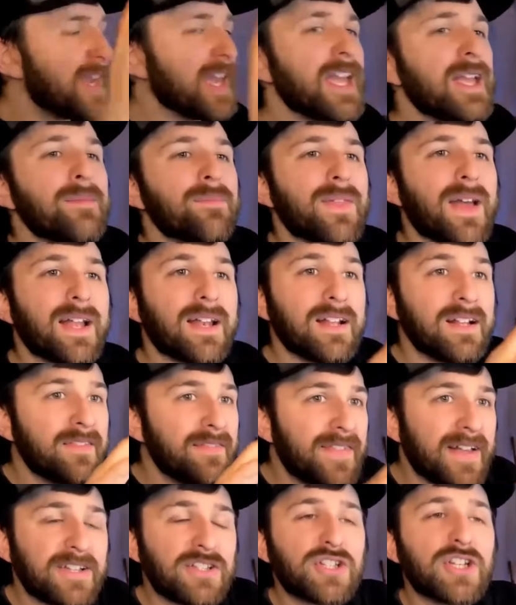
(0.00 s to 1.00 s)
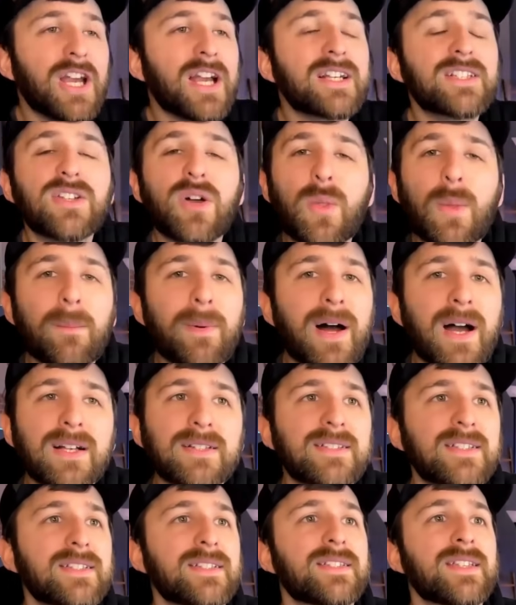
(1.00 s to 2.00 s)
game that that checks all the
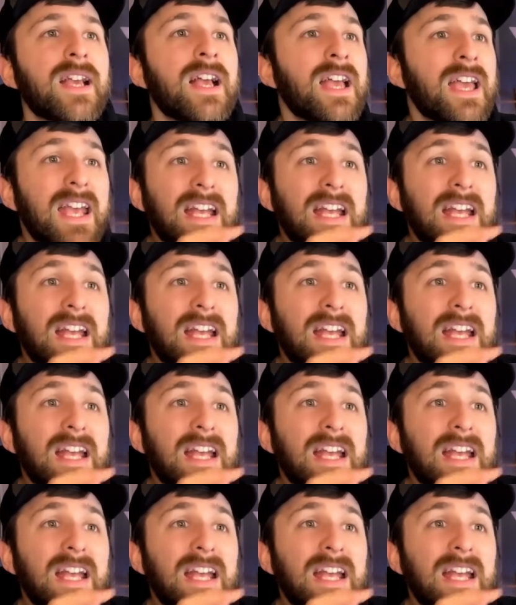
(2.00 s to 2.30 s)
boxes.